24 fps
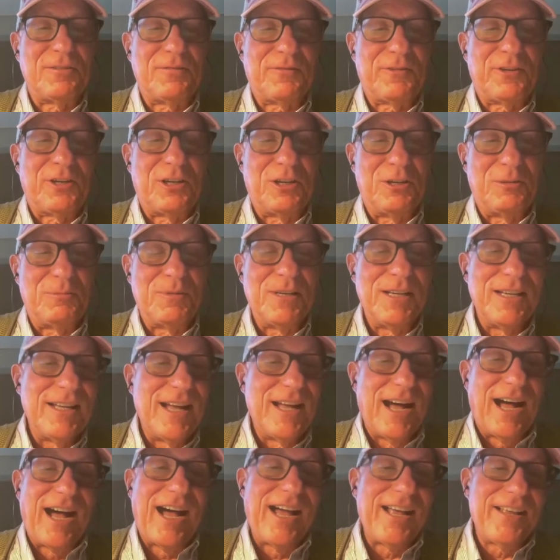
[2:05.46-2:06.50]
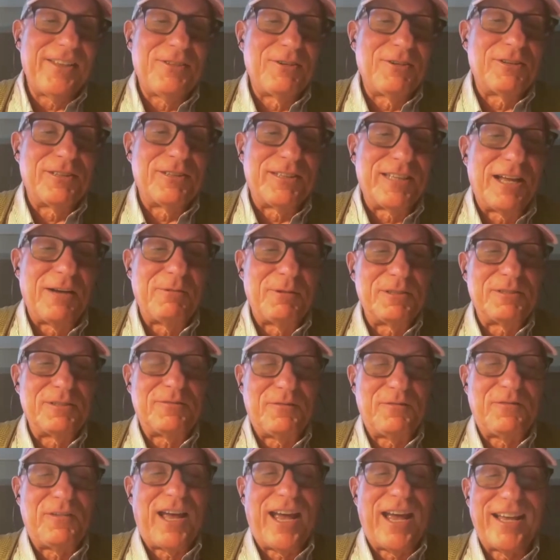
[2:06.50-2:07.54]
firm. I thought that was
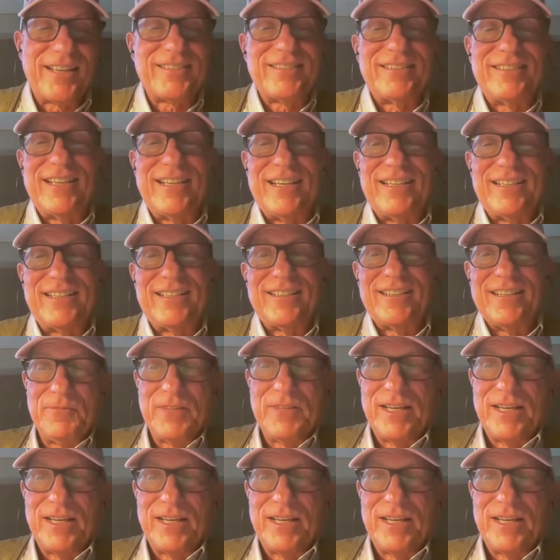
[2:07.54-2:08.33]
fascinating.